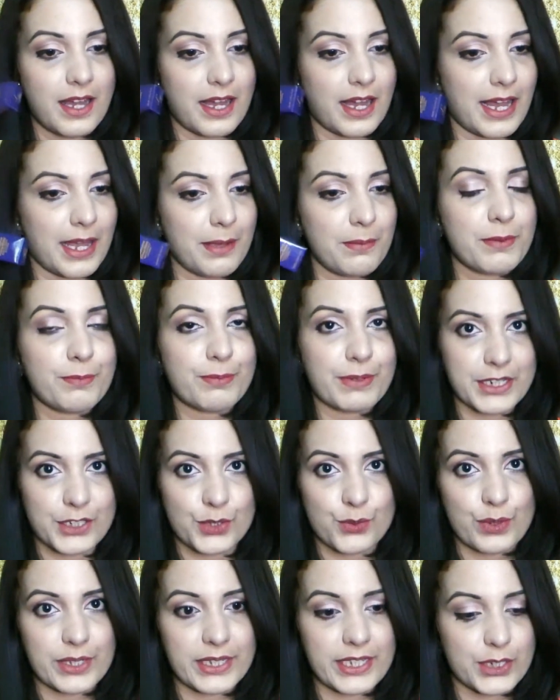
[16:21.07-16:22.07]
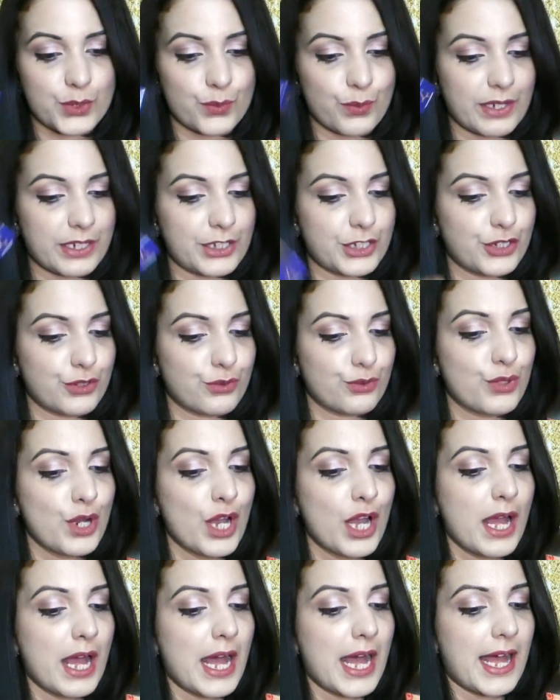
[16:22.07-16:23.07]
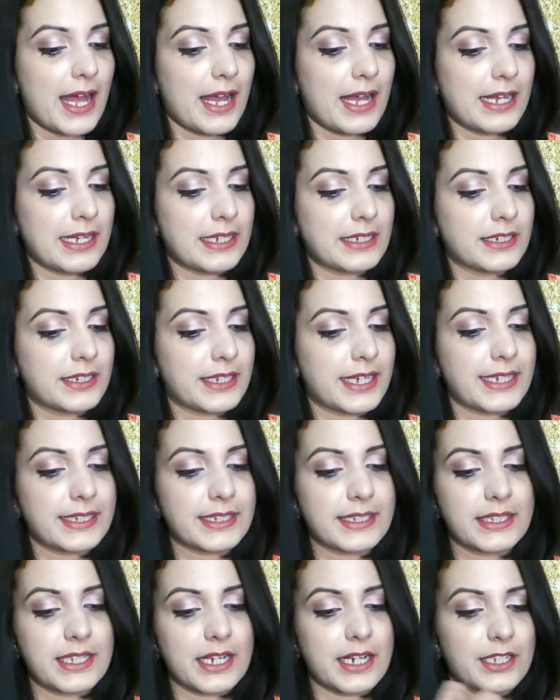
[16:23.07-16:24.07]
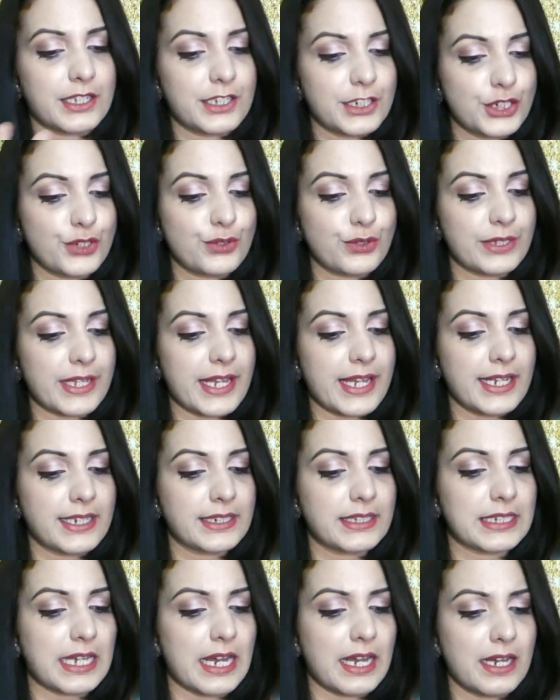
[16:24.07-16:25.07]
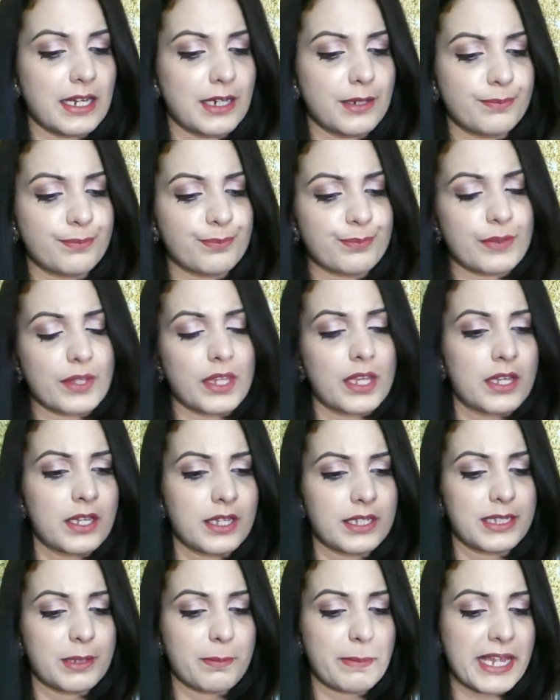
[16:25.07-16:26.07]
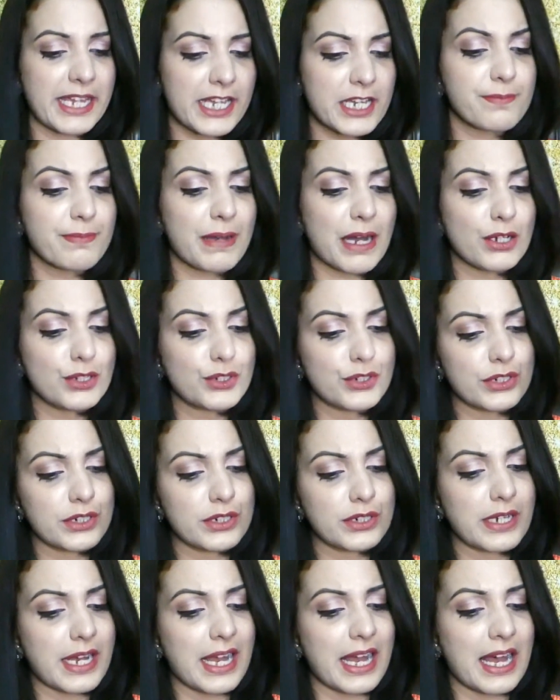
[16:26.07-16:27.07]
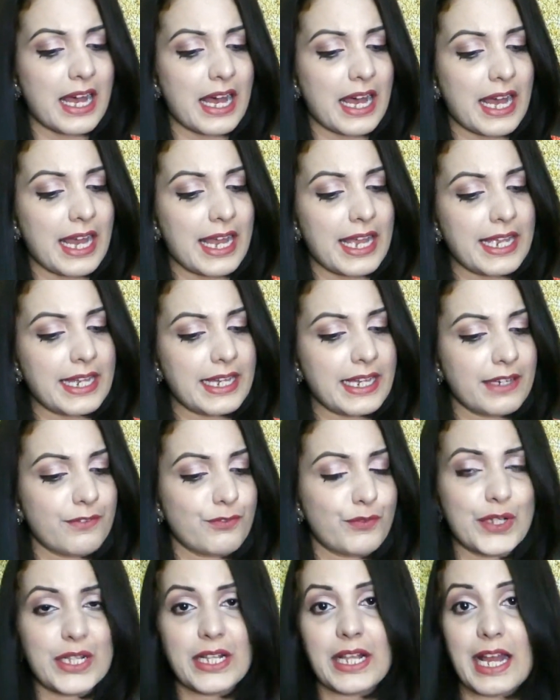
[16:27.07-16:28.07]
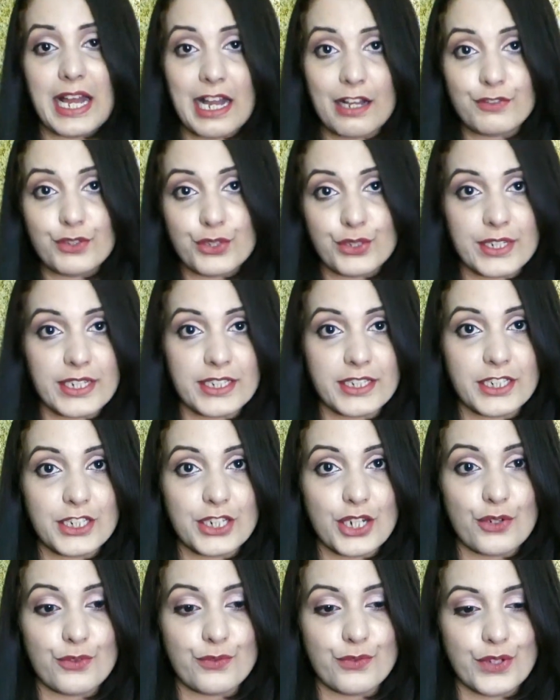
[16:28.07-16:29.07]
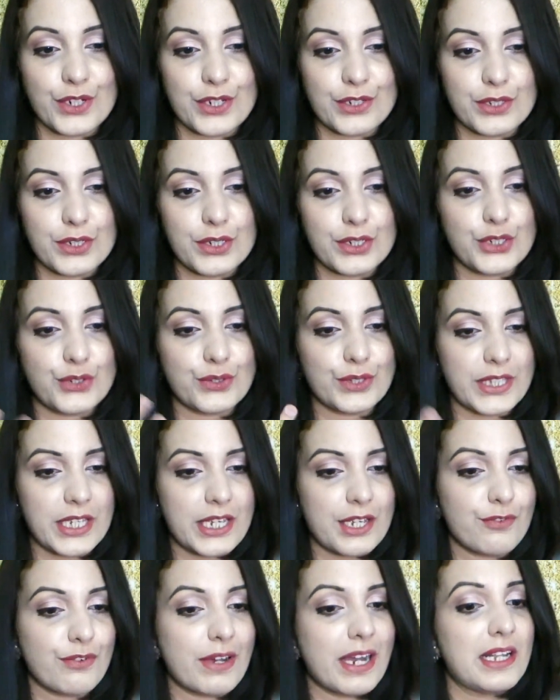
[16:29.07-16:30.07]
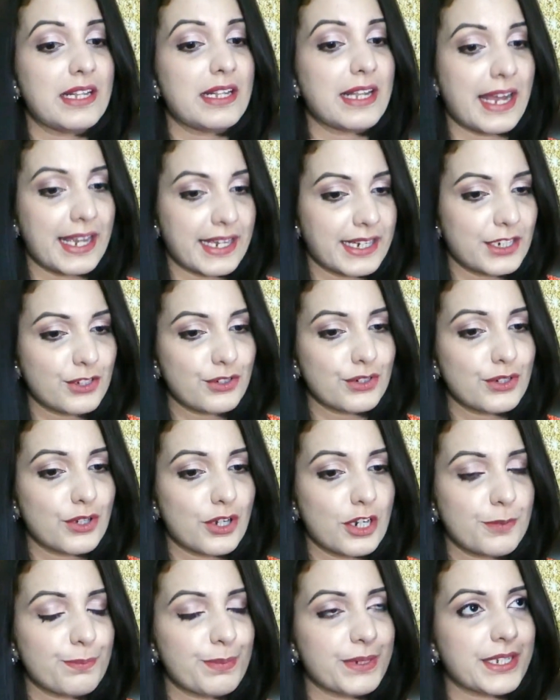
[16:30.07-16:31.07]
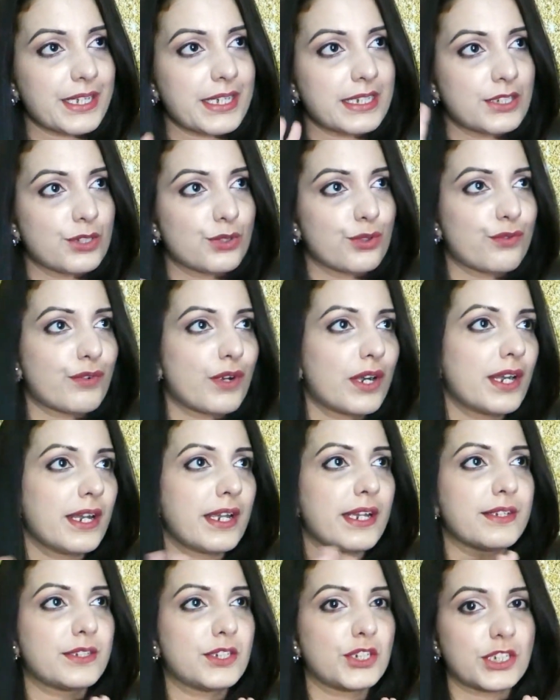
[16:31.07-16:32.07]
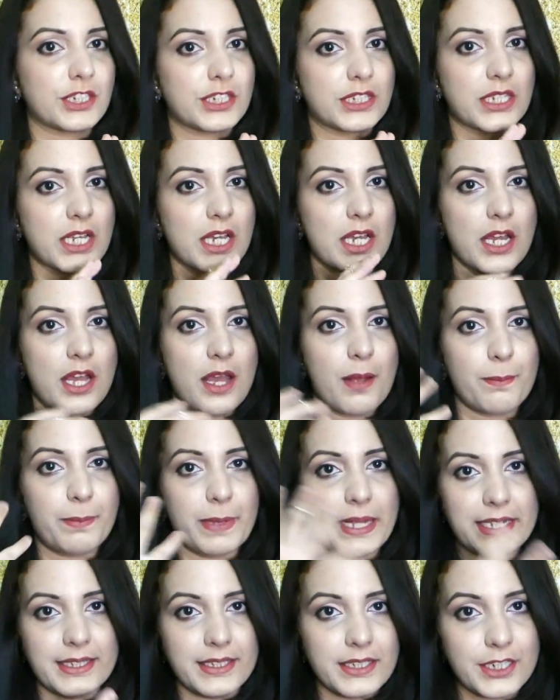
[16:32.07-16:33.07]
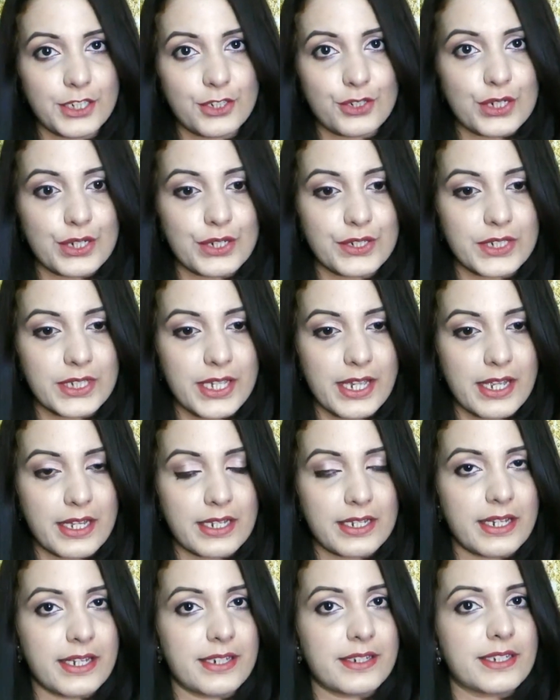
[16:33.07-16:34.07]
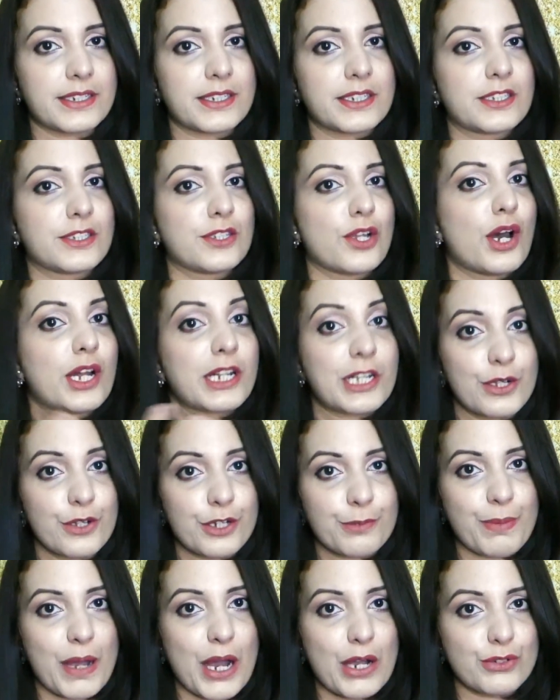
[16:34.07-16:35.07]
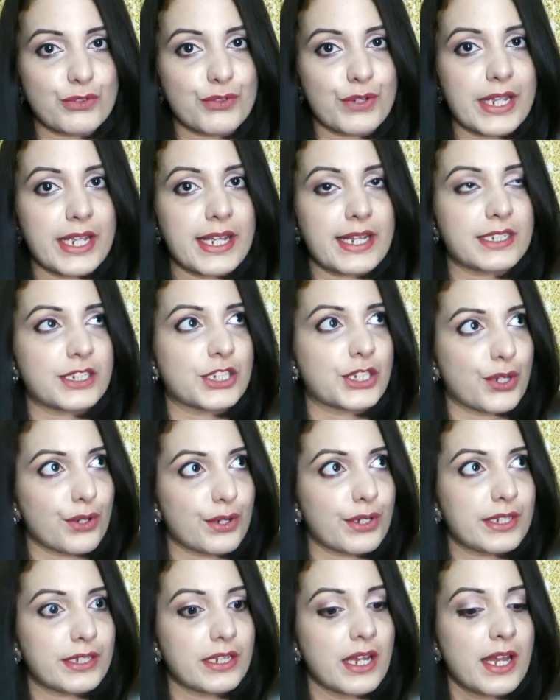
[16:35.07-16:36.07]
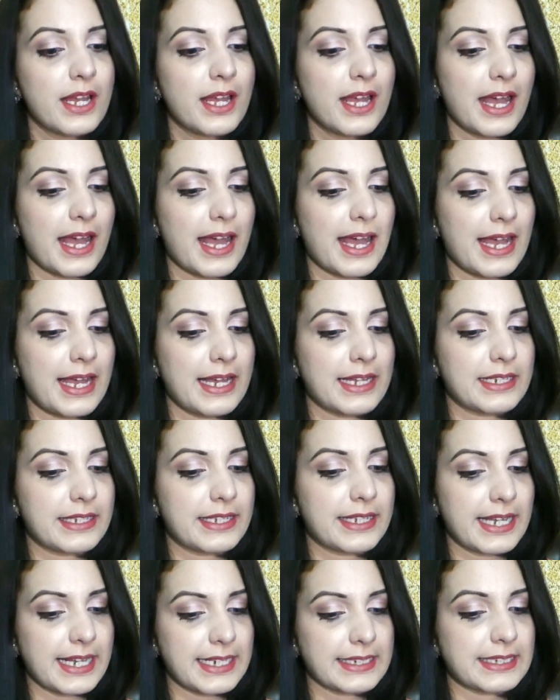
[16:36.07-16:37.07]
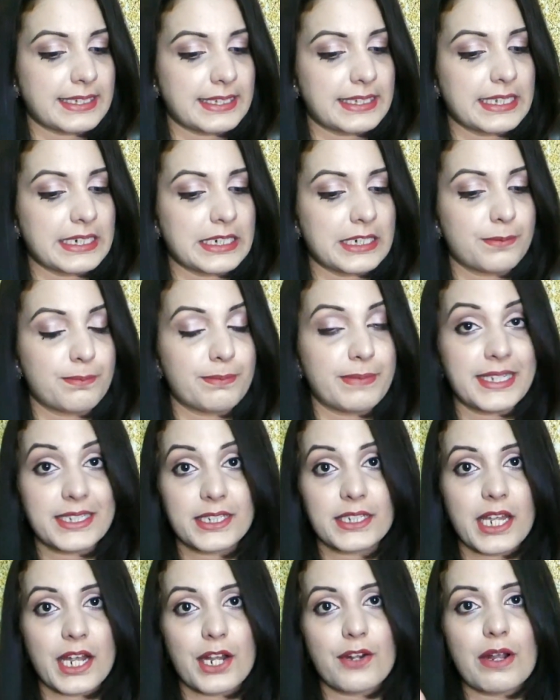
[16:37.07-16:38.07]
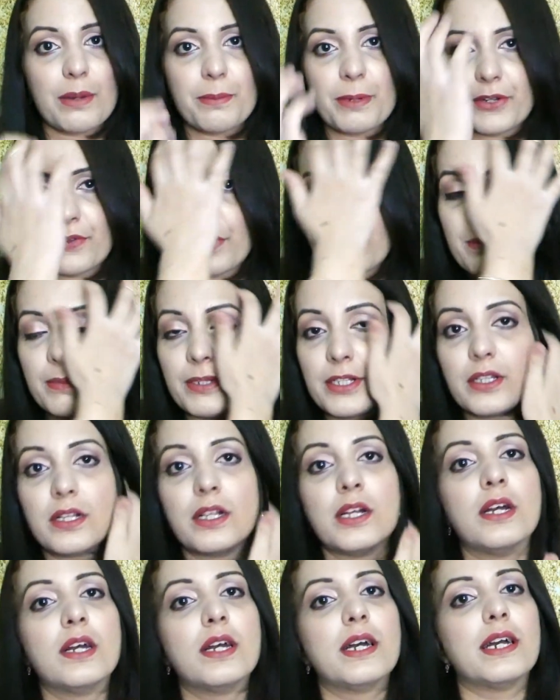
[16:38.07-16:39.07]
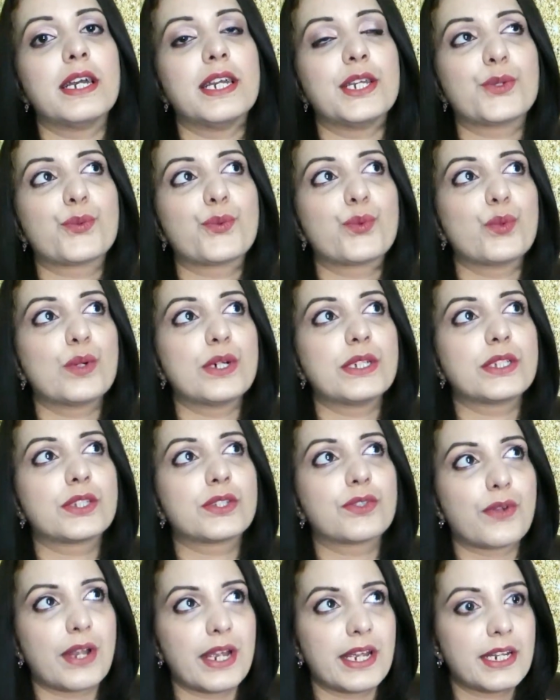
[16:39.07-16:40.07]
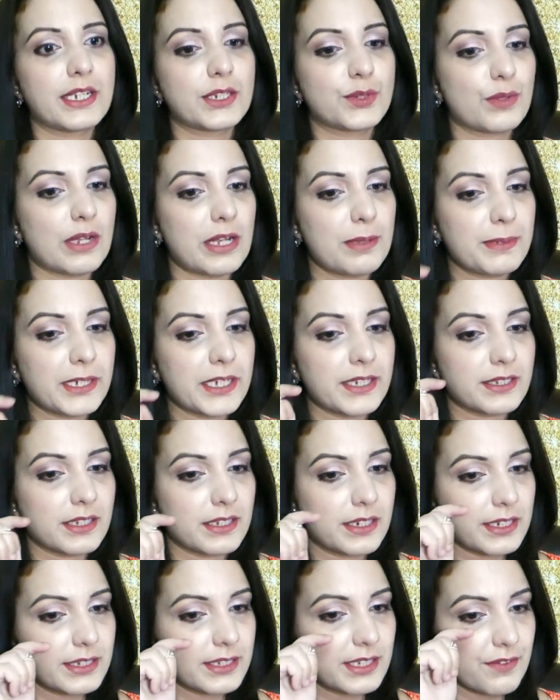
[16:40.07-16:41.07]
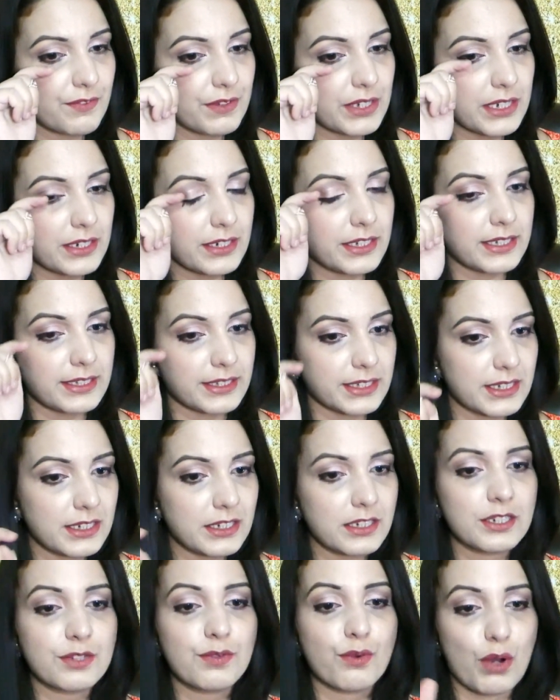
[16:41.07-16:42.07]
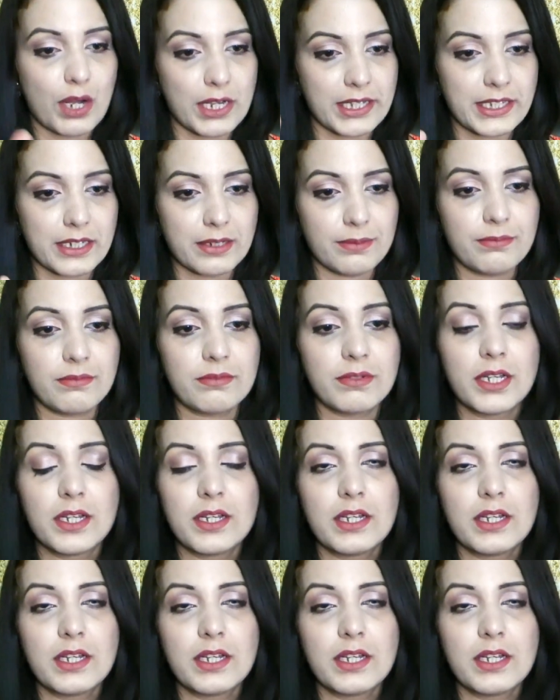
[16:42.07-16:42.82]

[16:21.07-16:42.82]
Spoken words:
I'm impressed with this one too. And yes, the other two things, the baking powder, I will have to test it out further to see if I like it or not, but yes, so far it just blends into your skin. It does not look powdery, it's good. And yes, the mascara by Rimmel, it was great as well because it has given a decent volume,